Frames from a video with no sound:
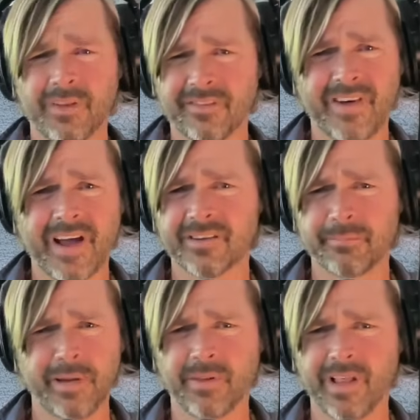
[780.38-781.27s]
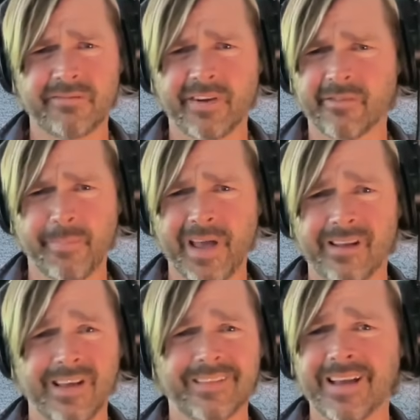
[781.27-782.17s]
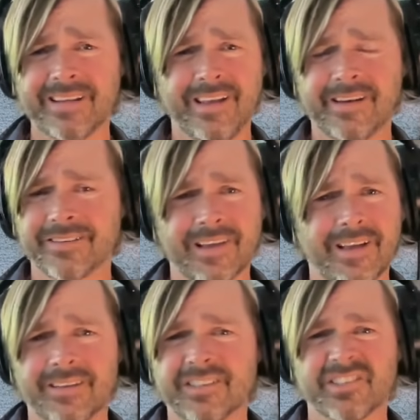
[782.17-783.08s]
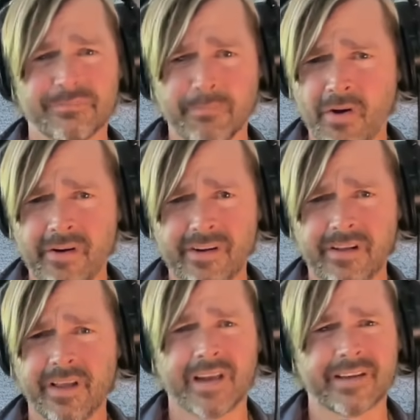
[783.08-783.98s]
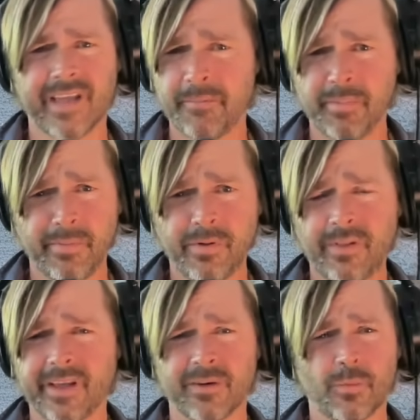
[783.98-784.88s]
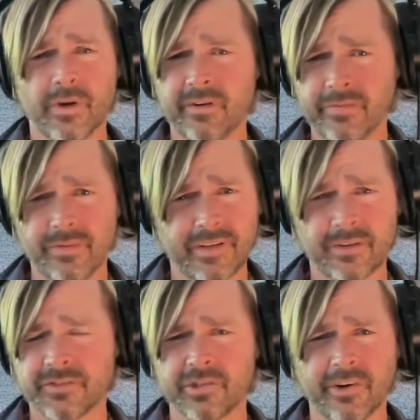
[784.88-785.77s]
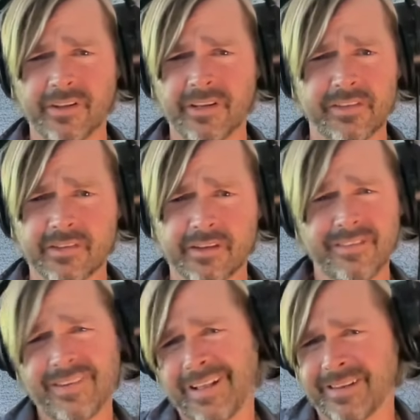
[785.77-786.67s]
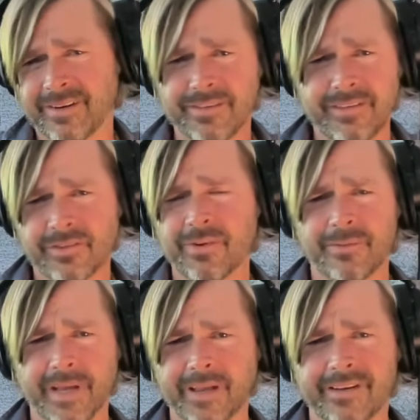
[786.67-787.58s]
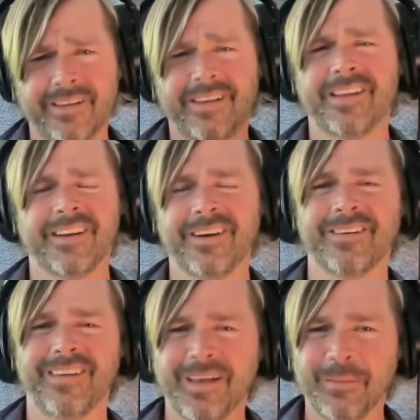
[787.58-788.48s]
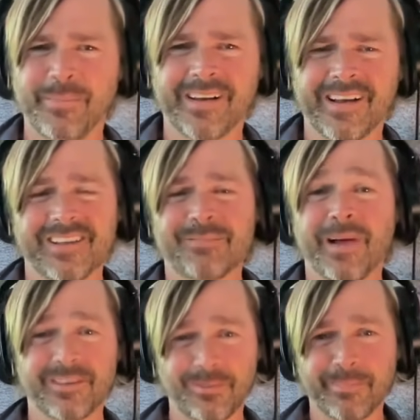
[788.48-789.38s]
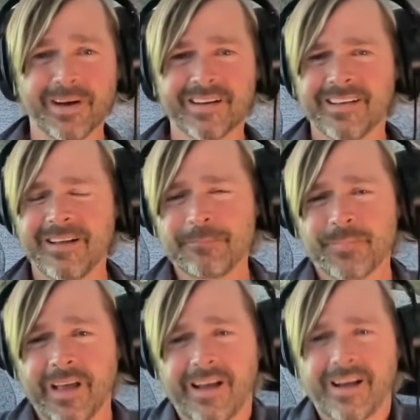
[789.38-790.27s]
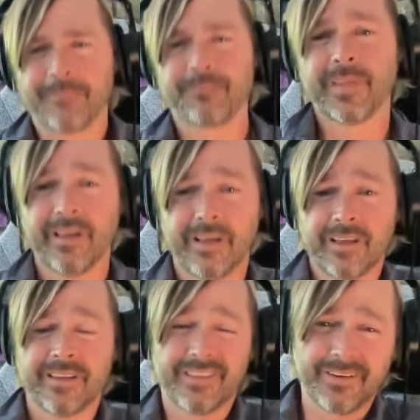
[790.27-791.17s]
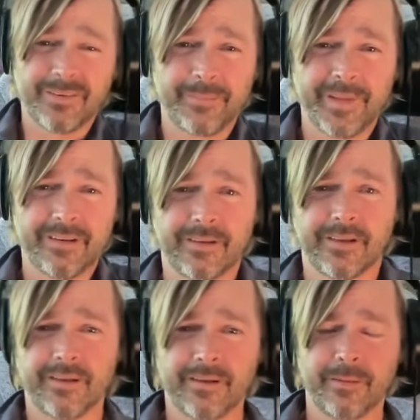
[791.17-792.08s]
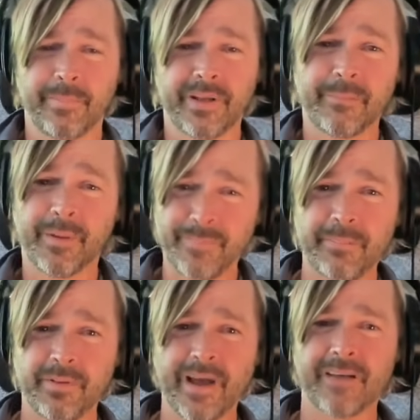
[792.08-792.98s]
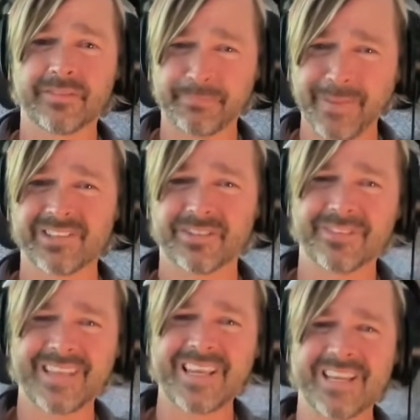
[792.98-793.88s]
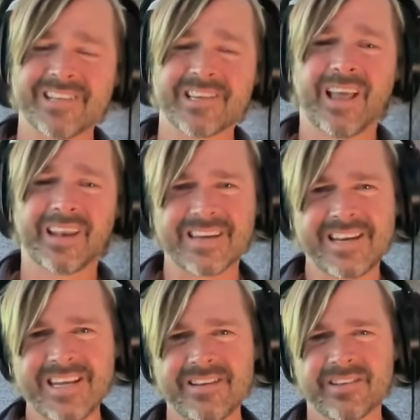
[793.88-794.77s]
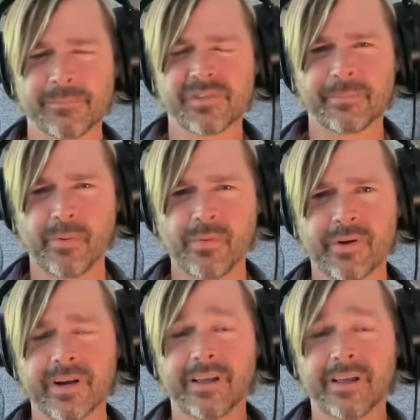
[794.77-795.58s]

the finest people I've ever met. That kid is smart and capable and a wonderful little journalist. He's not little, he's a grown man, but he's my little buddy. You know what I mean? But people who have special needs need some support